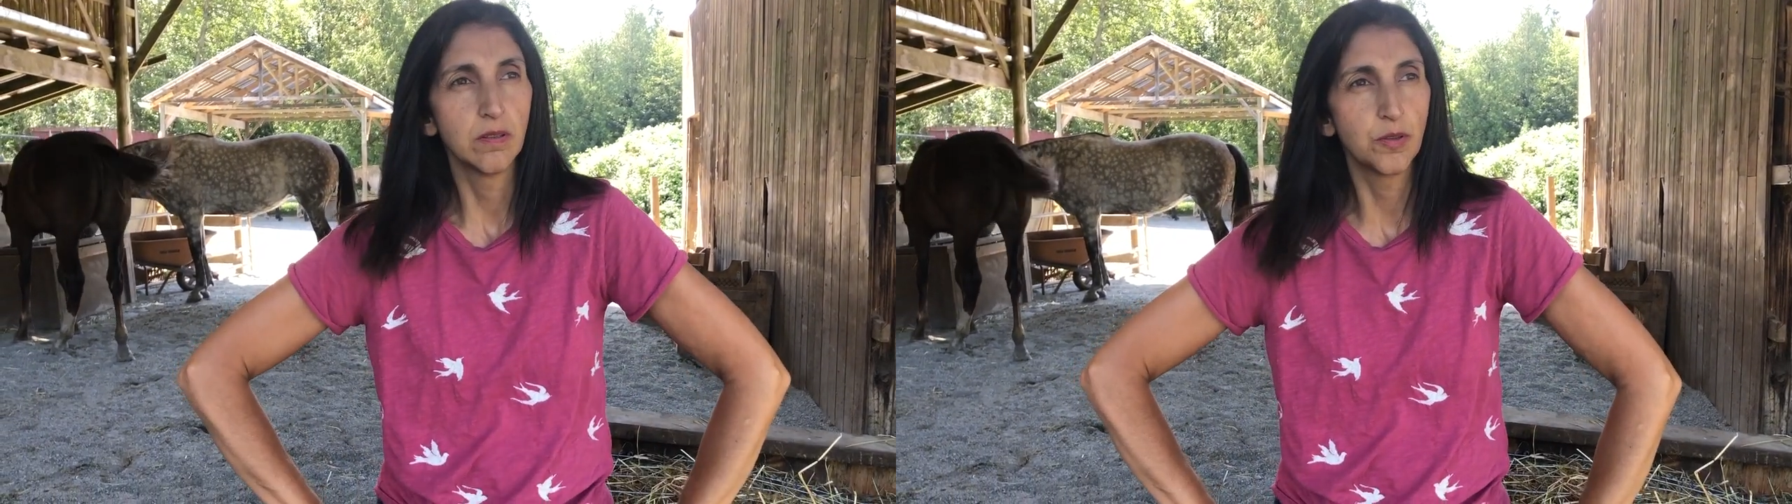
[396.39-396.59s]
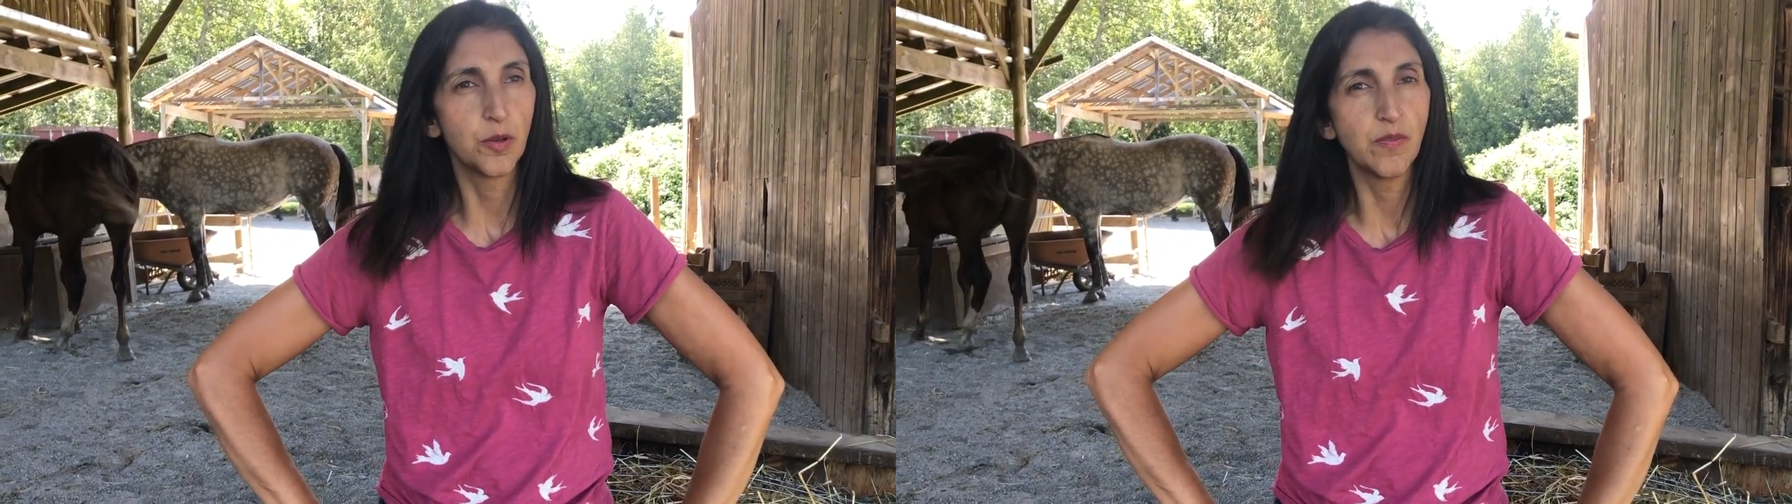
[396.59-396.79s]

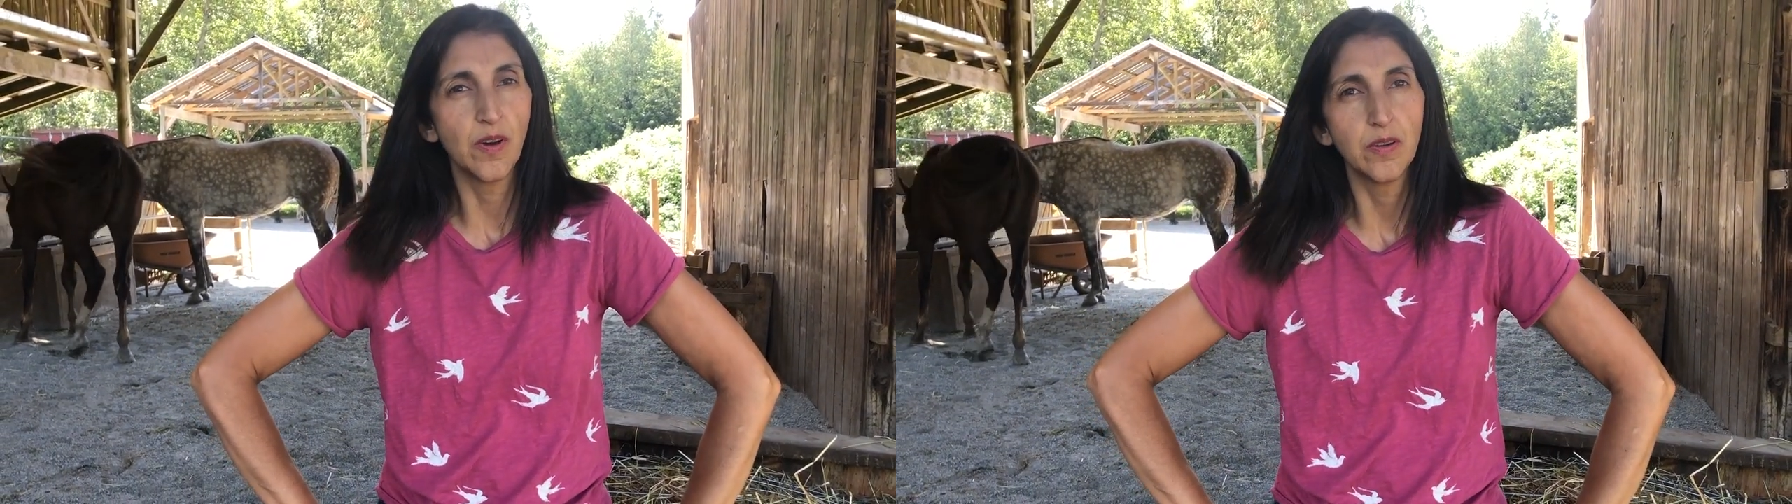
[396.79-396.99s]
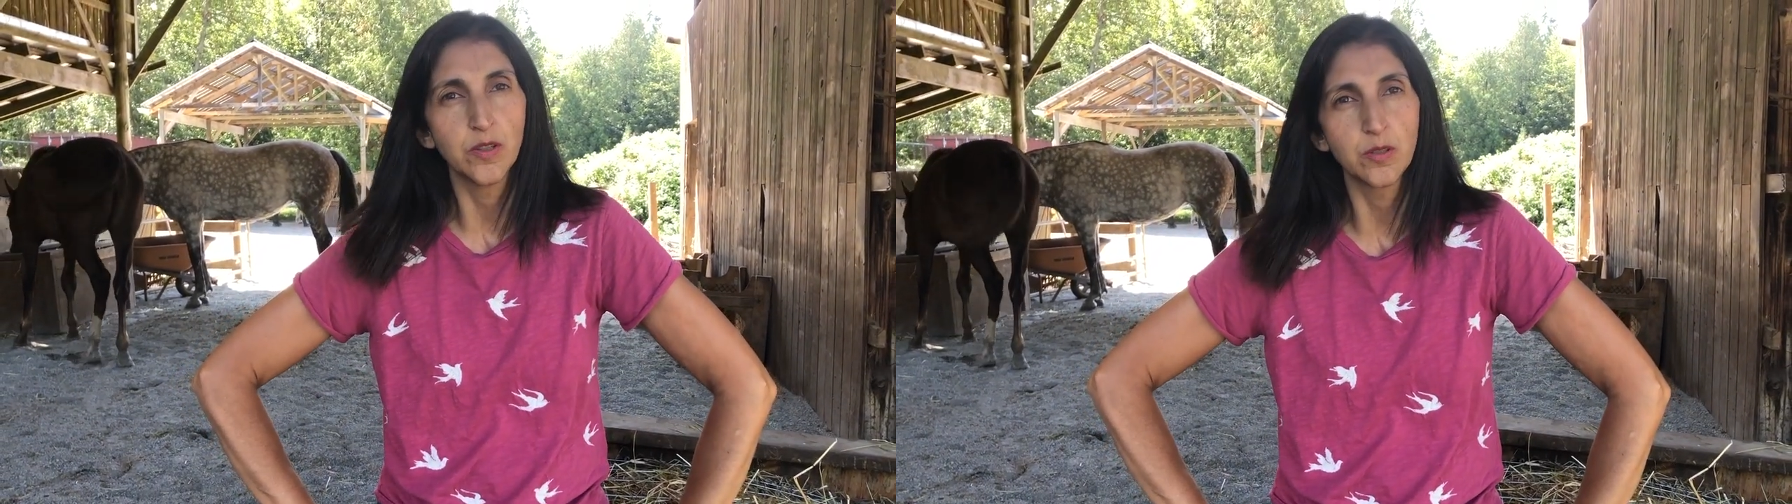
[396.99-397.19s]

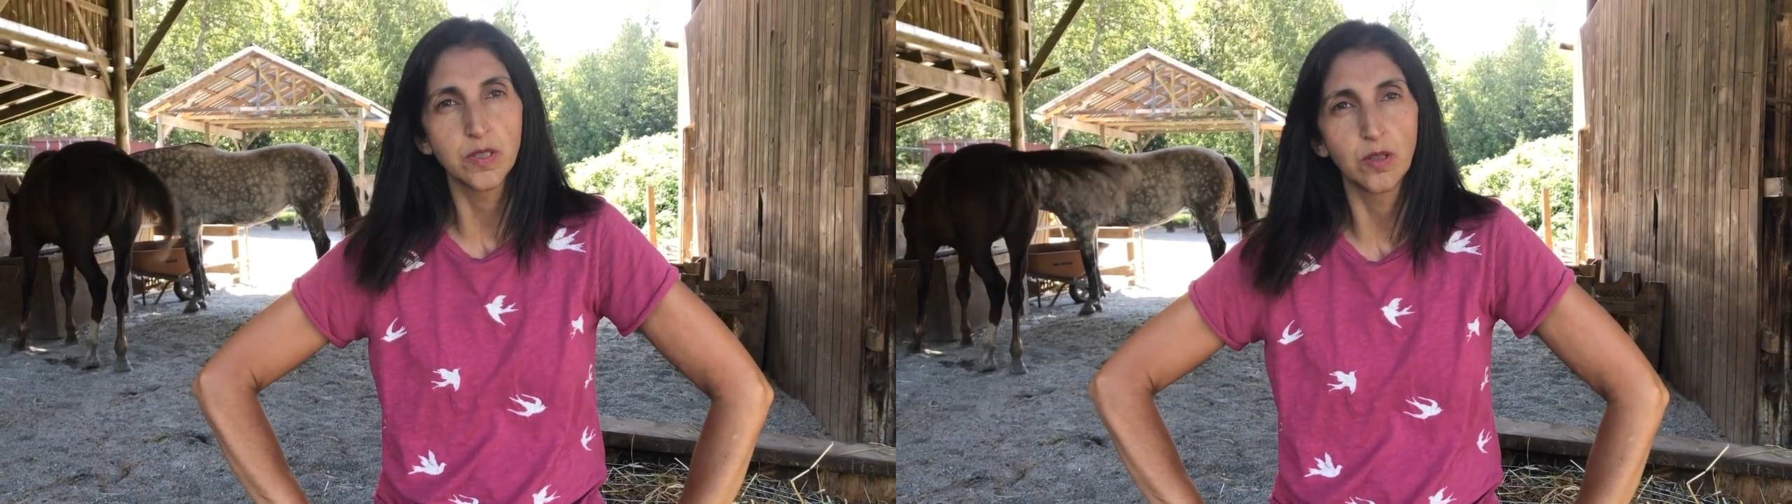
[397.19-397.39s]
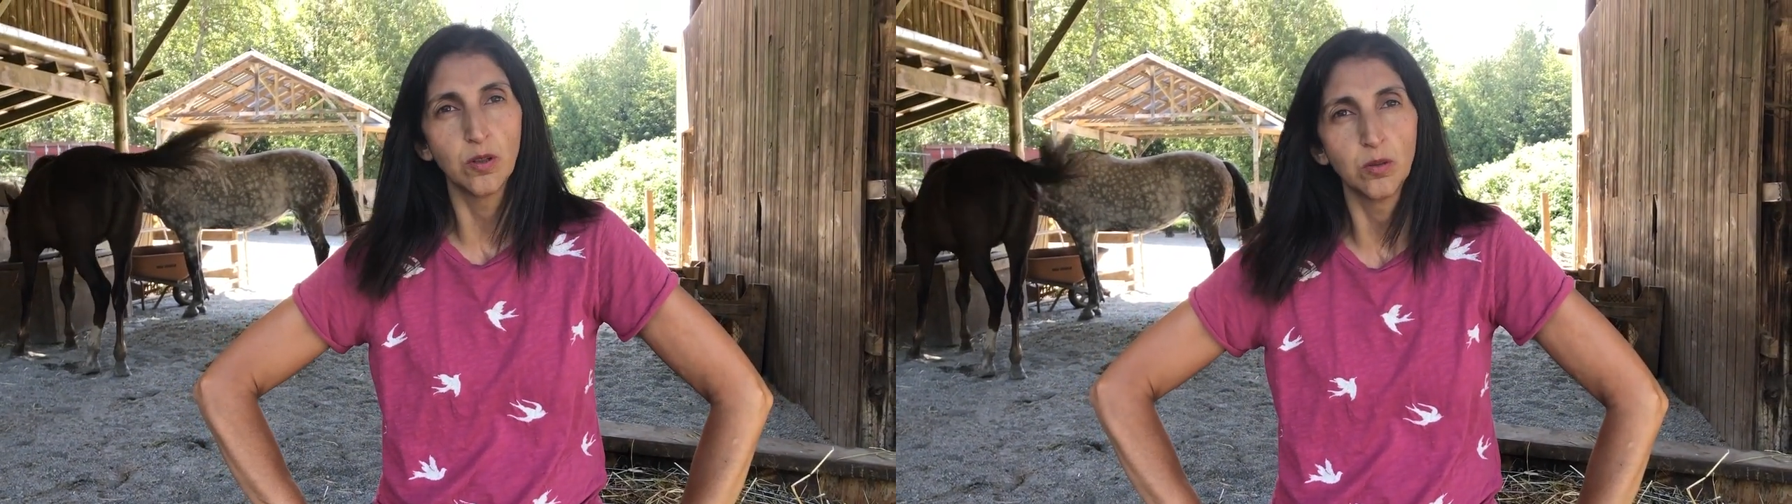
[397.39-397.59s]
35
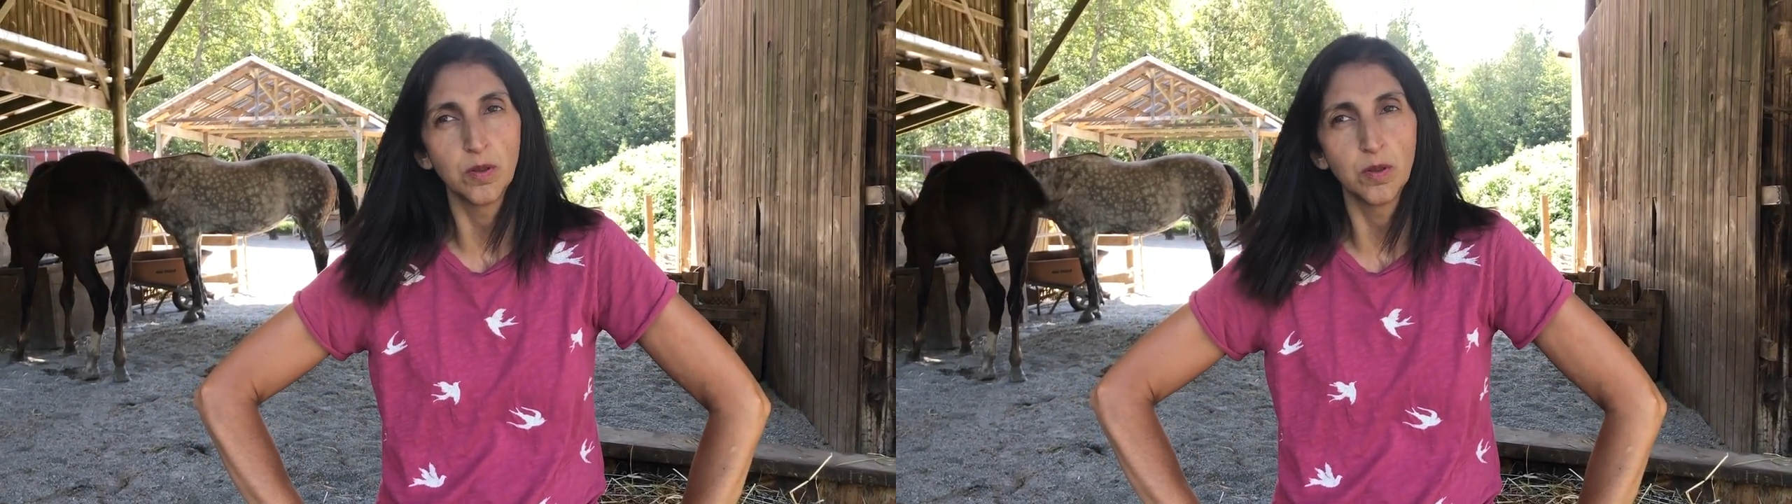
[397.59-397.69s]
years ago